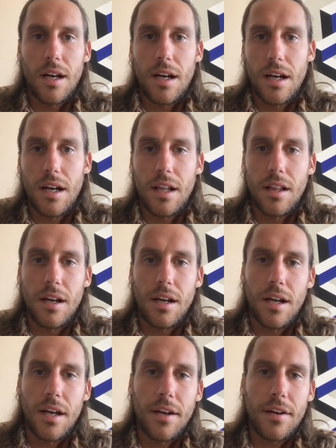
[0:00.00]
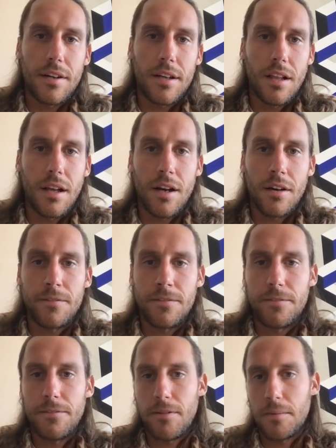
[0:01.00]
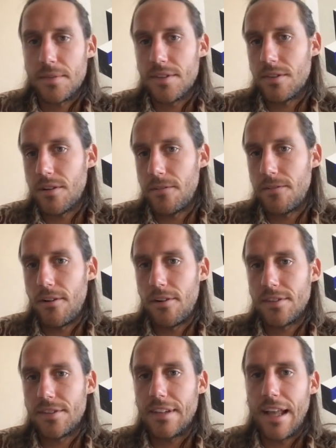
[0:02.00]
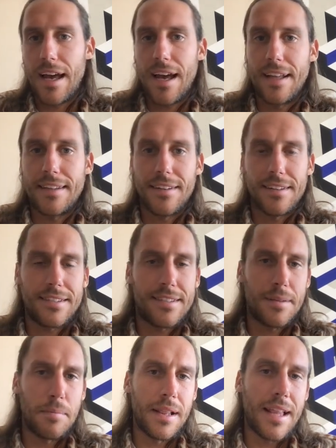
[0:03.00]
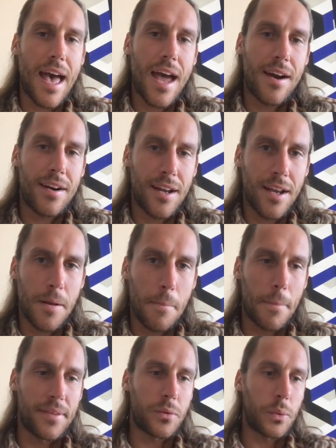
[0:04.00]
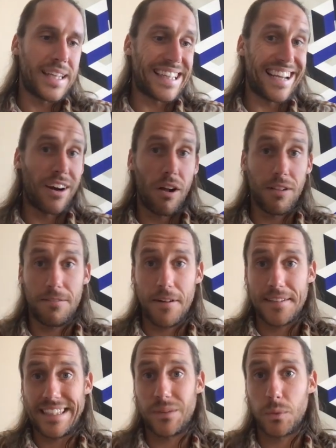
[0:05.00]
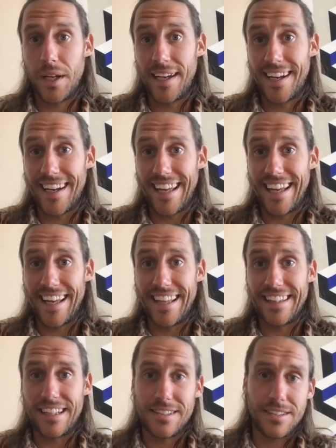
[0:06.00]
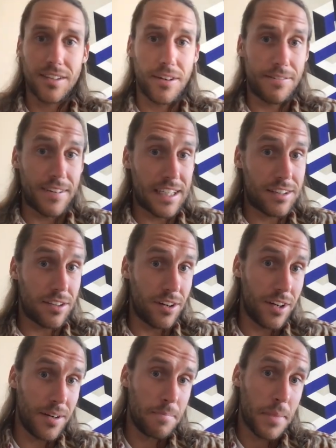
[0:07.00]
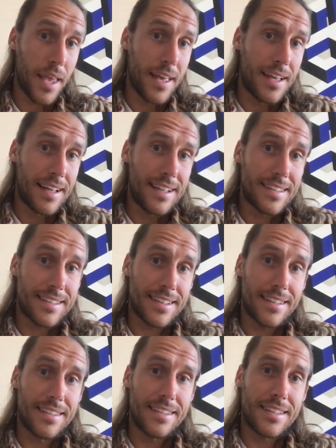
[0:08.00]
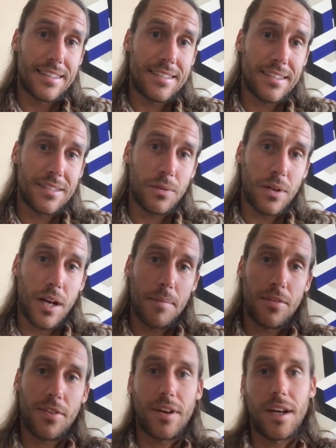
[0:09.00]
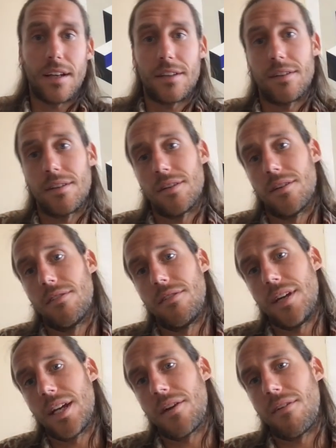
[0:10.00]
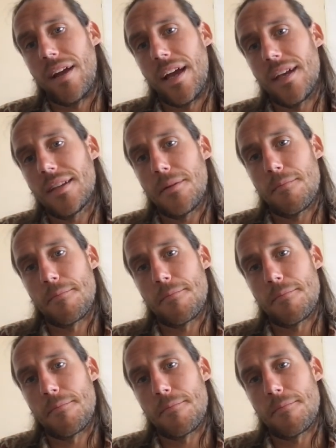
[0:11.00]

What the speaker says: I heard a lot from surfers that there's similarity between golf swing and a surfing turn. So this is what I'm trying to recreate.